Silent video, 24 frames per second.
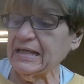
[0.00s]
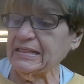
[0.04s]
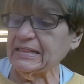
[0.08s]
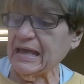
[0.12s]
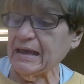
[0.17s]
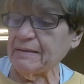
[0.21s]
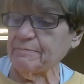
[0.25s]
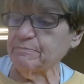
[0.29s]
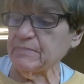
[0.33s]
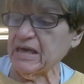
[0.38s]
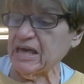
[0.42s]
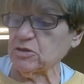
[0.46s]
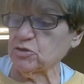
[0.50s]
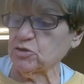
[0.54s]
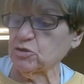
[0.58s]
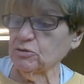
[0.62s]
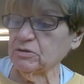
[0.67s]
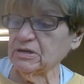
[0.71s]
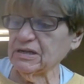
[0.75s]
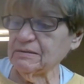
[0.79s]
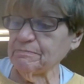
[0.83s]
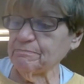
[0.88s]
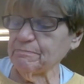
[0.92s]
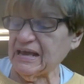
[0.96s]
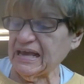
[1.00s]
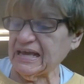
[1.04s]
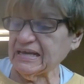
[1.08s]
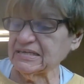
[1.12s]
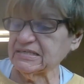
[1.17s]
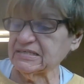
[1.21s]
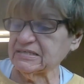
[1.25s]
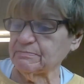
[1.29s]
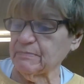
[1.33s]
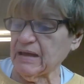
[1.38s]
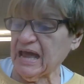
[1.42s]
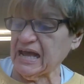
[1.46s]
They measured and
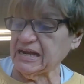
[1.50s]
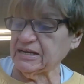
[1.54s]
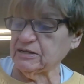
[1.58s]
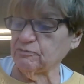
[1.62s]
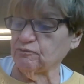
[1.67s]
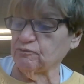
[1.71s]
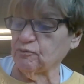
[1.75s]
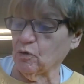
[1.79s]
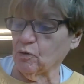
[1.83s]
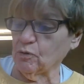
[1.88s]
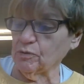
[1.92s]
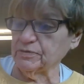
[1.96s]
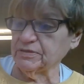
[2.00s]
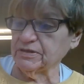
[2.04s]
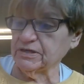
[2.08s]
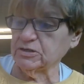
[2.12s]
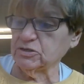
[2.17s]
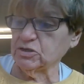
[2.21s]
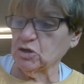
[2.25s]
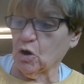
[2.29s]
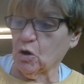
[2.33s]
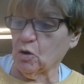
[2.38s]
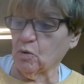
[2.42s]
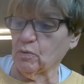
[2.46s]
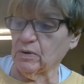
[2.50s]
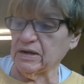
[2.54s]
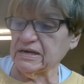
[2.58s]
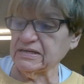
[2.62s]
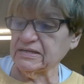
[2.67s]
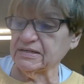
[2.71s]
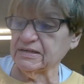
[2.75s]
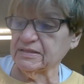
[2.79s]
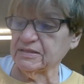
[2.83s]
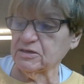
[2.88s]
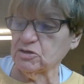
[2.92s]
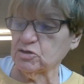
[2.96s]
mixed. Matti rolled the dough
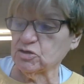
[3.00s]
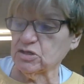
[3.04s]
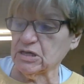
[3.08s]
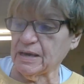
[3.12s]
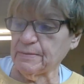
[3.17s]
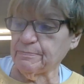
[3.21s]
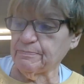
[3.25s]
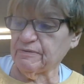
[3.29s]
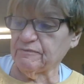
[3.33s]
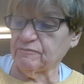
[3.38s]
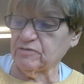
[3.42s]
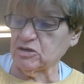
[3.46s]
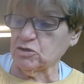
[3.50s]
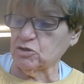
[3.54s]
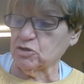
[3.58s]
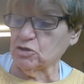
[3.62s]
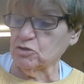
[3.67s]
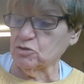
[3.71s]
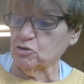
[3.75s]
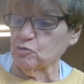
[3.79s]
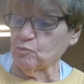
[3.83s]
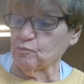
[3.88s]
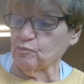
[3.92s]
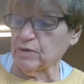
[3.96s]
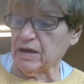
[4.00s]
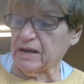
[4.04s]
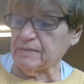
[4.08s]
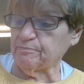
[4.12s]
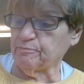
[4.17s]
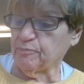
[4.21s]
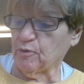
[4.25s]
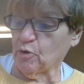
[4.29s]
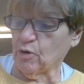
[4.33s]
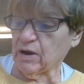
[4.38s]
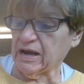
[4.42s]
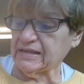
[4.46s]
into the shape of a
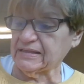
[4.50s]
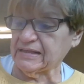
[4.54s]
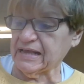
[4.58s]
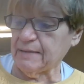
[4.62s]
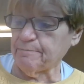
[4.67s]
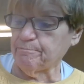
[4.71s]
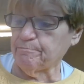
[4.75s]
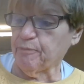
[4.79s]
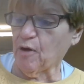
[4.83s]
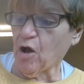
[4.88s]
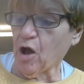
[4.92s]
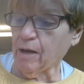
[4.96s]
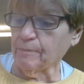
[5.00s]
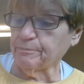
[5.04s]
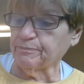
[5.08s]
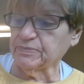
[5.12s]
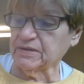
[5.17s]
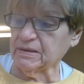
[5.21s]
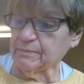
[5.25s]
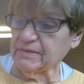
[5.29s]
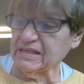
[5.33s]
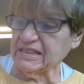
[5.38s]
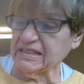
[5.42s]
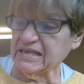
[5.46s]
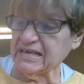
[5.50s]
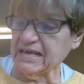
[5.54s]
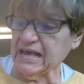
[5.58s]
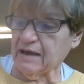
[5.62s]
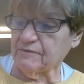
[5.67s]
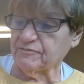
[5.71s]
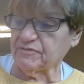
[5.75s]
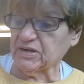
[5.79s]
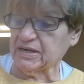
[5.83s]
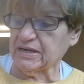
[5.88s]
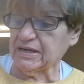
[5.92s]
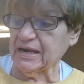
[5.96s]
gingerbread boy and they popped him in the
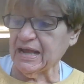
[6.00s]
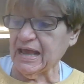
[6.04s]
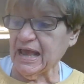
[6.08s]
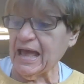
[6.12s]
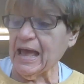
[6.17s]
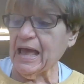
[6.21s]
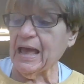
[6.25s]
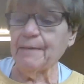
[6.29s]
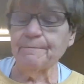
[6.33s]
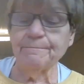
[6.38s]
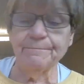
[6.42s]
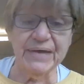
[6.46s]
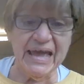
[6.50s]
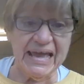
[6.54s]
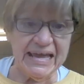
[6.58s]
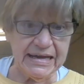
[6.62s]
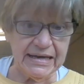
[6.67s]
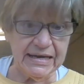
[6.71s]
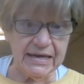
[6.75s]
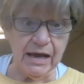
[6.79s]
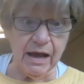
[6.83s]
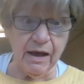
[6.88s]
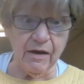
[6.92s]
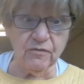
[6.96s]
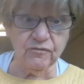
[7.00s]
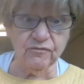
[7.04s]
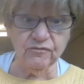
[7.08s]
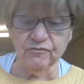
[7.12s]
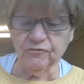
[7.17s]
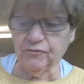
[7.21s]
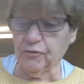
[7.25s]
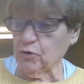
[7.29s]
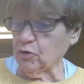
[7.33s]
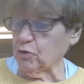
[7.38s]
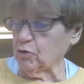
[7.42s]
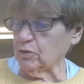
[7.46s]
oven. Bake a
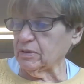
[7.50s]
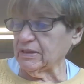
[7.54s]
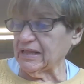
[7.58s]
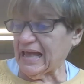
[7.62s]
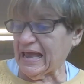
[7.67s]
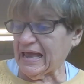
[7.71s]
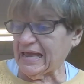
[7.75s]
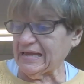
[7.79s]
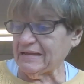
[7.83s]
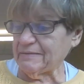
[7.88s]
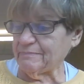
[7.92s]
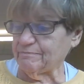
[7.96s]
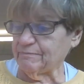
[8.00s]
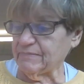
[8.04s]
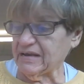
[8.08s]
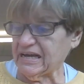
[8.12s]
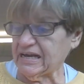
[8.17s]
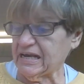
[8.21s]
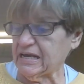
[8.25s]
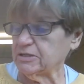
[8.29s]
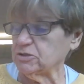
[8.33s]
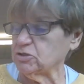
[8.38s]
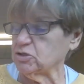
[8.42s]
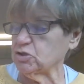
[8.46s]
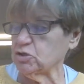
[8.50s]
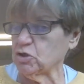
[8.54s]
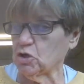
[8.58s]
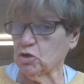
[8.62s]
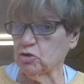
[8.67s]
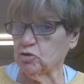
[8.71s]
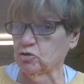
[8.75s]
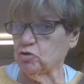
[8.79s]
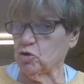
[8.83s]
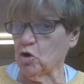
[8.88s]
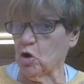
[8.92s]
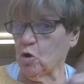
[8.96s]
full eight minutes.
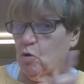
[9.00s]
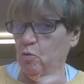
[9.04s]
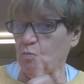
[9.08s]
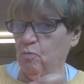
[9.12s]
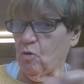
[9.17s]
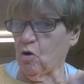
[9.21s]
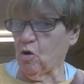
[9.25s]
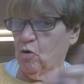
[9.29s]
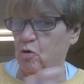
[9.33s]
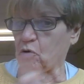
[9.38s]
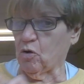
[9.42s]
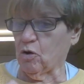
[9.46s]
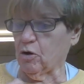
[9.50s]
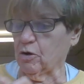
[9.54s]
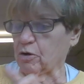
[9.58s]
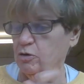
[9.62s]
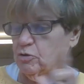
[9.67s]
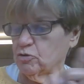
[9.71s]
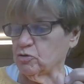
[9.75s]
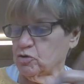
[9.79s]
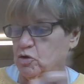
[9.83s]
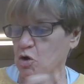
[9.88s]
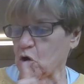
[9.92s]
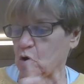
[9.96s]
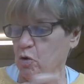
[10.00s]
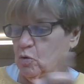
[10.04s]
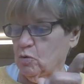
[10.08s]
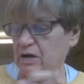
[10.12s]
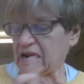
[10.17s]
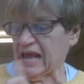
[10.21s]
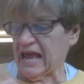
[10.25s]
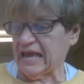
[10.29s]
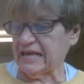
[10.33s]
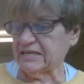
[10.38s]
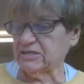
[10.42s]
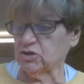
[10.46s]
No more, no
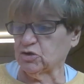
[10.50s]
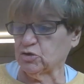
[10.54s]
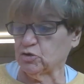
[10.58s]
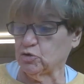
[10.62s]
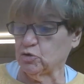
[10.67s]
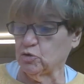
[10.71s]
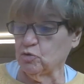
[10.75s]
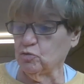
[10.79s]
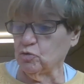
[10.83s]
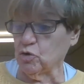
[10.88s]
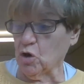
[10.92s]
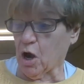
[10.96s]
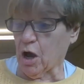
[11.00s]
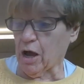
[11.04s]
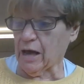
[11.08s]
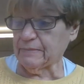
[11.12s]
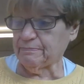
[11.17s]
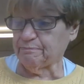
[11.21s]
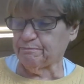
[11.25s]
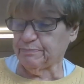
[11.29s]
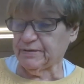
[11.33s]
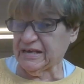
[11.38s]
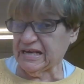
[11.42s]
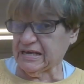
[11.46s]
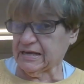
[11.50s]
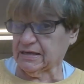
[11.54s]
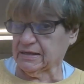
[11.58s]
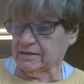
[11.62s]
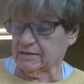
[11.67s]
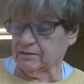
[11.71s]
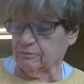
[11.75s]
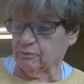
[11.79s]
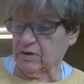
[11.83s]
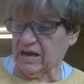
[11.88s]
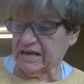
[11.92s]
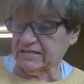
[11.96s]
less. Do not
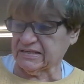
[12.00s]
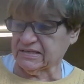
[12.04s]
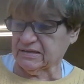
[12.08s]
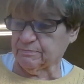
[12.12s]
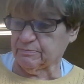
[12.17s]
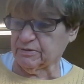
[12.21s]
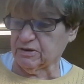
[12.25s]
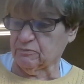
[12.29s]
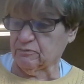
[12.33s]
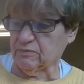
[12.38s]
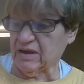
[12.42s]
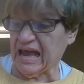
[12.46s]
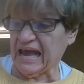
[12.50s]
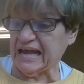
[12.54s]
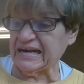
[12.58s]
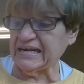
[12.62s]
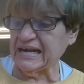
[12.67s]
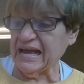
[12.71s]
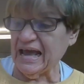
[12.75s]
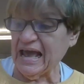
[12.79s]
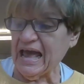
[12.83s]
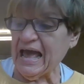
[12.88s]
peek. the recipe read.